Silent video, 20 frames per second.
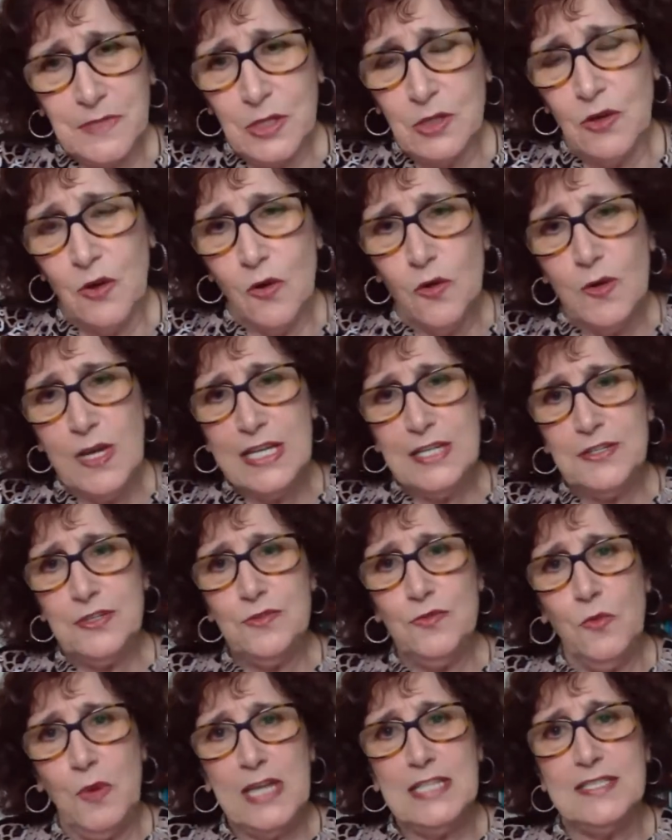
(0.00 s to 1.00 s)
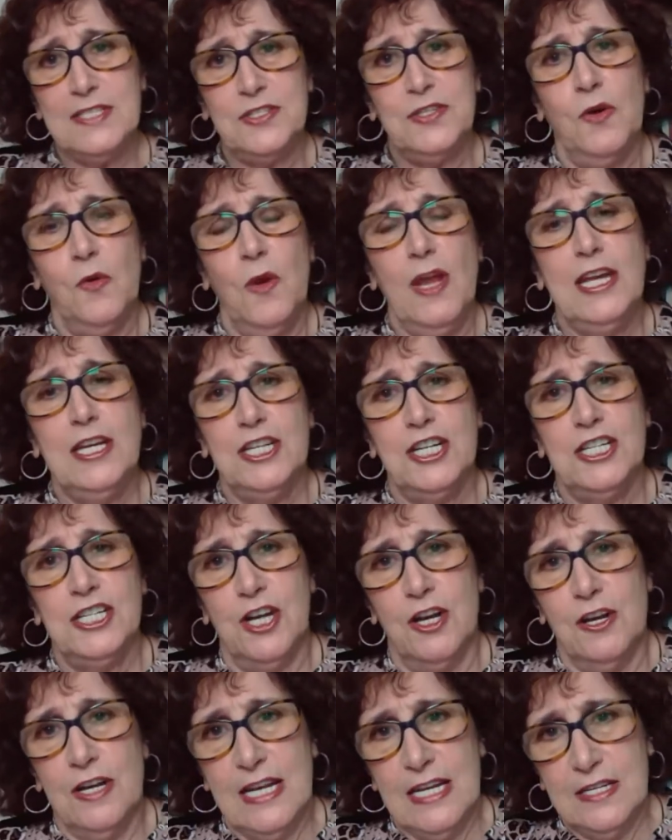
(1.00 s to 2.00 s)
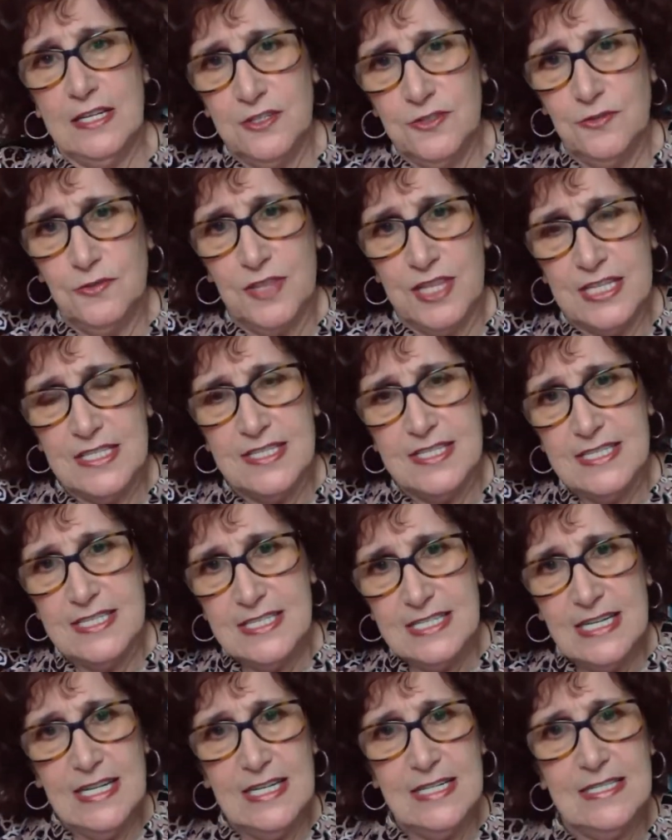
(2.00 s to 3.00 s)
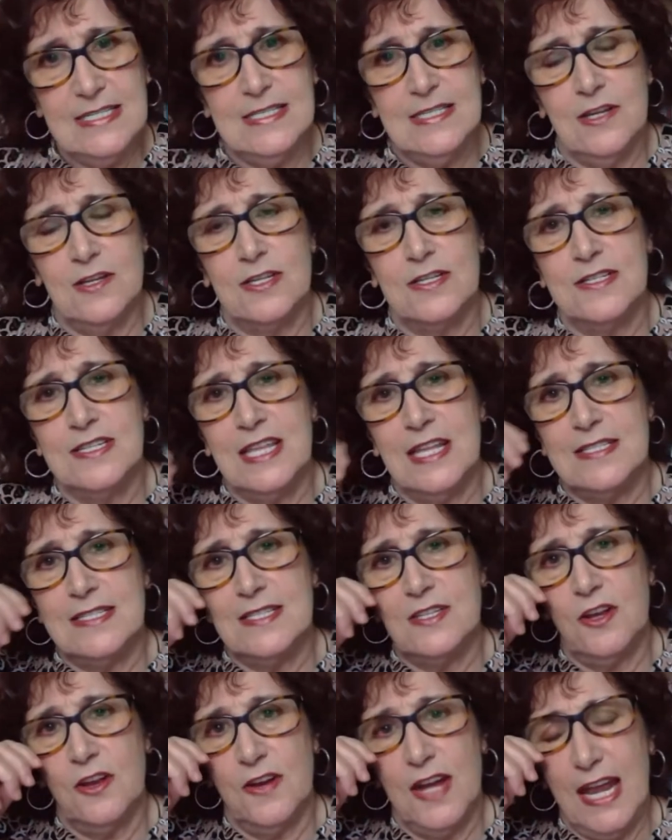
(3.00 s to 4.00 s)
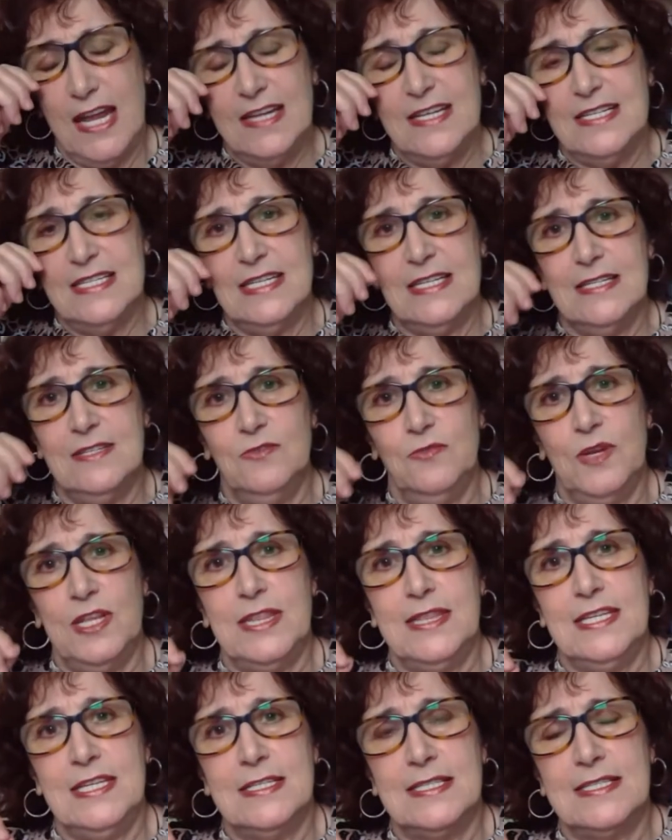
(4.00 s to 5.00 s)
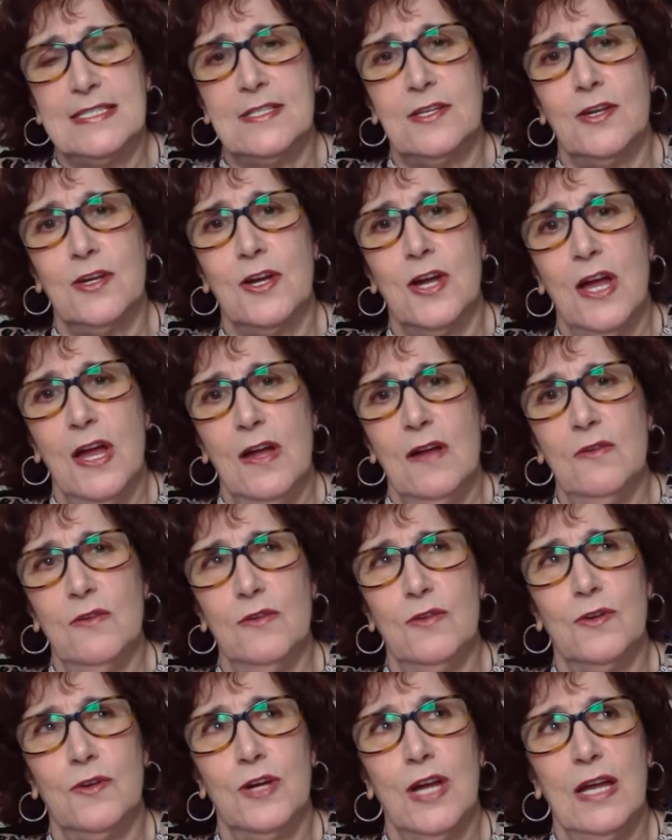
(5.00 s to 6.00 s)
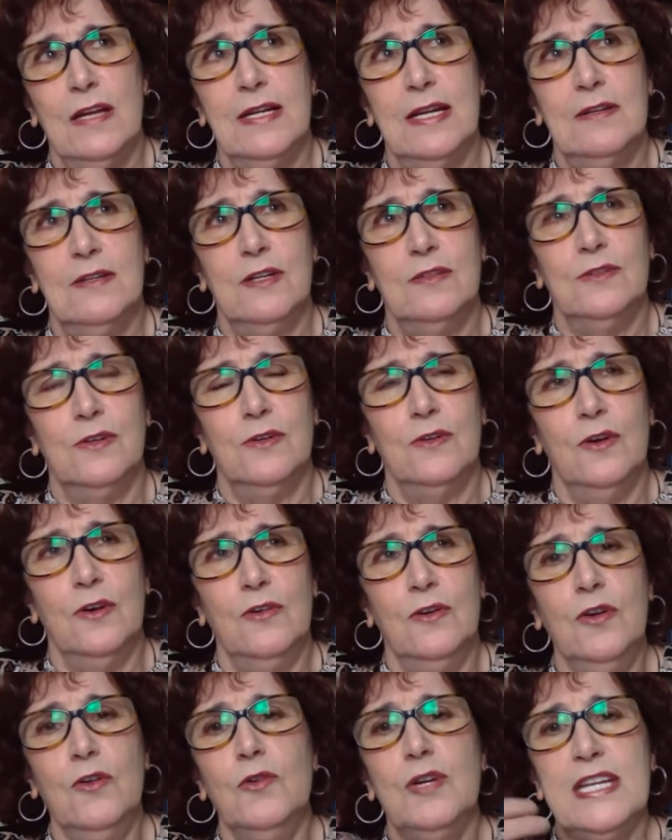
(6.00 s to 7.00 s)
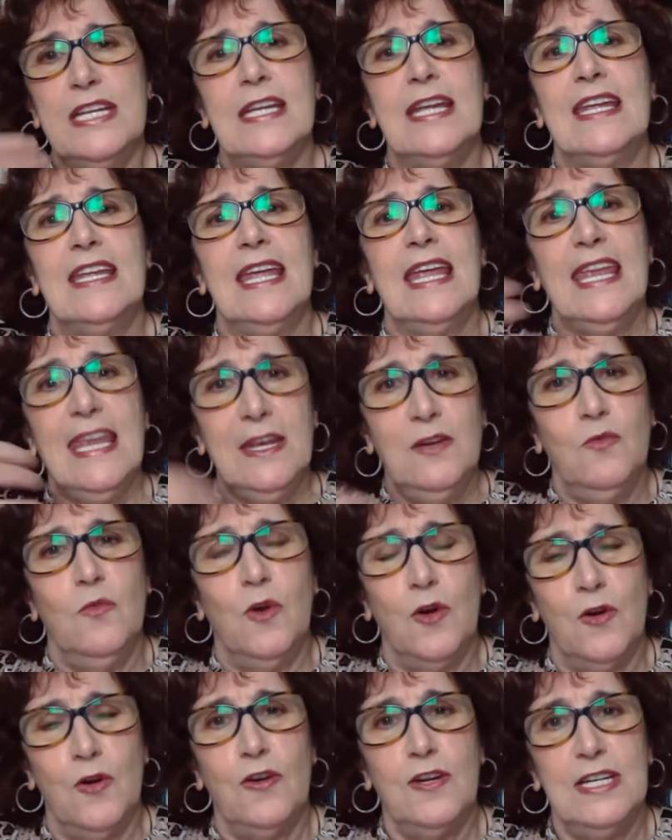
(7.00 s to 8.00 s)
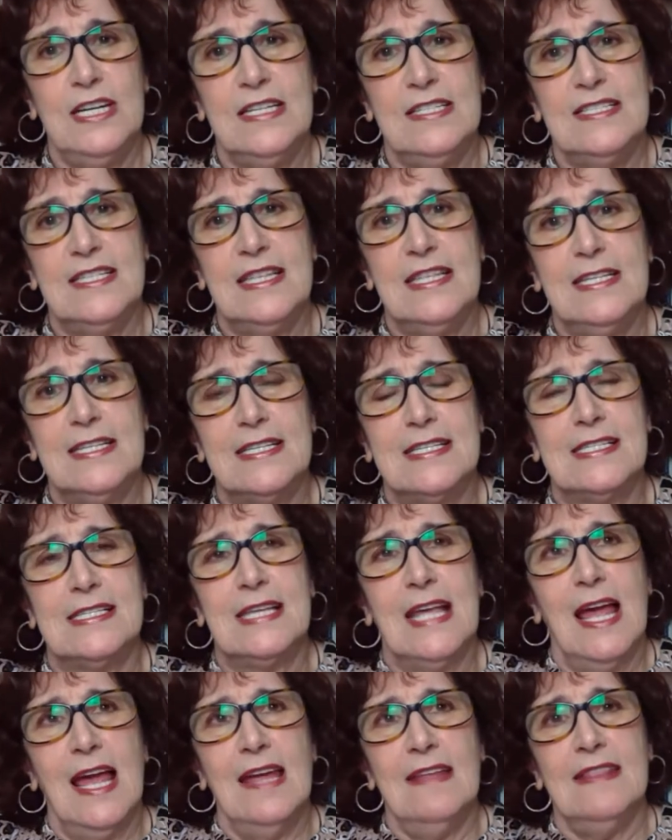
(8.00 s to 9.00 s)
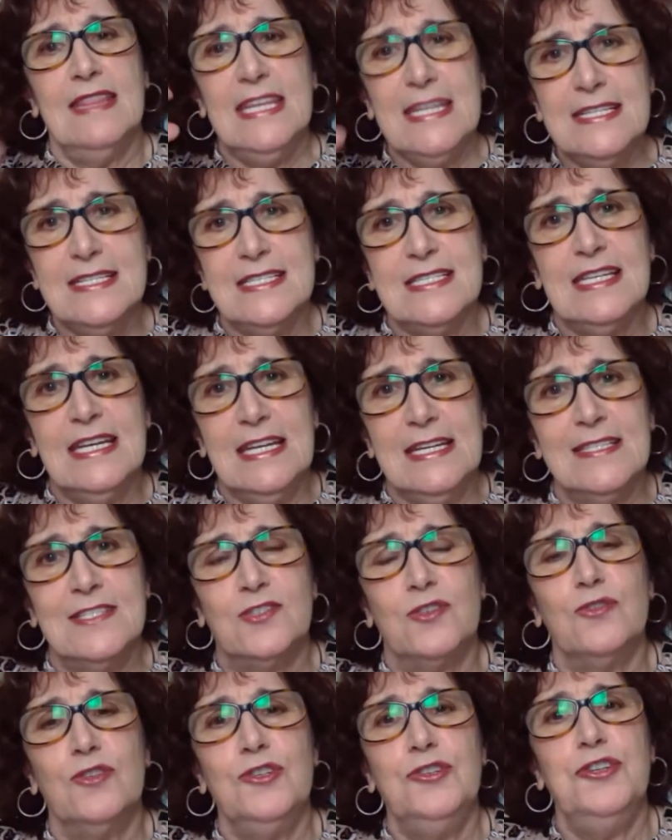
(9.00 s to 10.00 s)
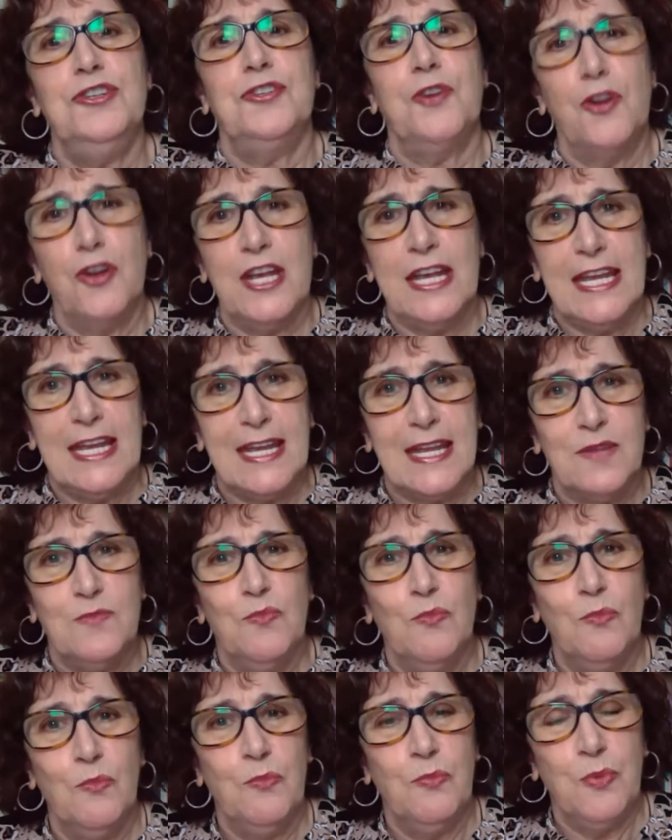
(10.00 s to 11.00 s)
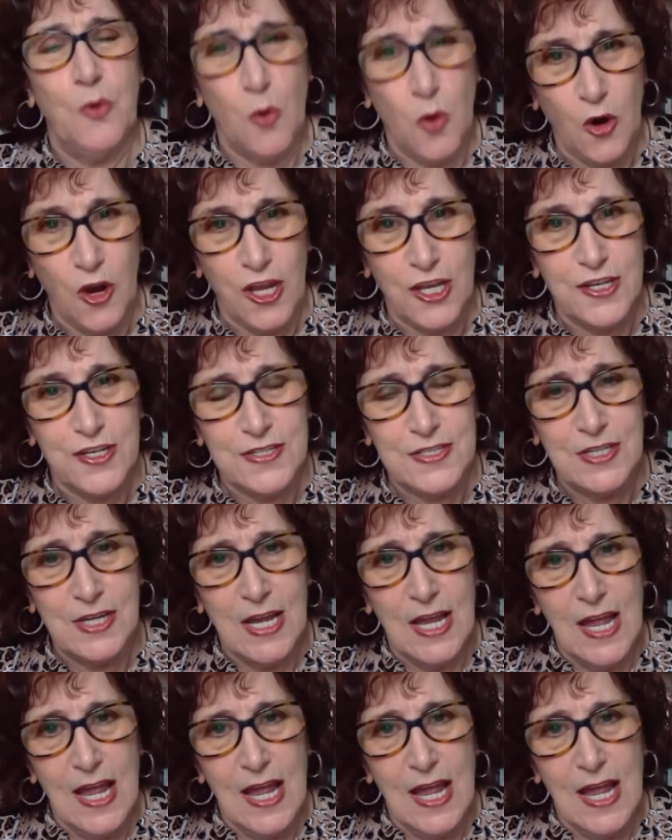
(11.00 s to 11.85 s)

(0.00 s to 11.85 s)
go into restoration, into this season that's connected with this uh, uh, looking inward, is this, this is a turning point.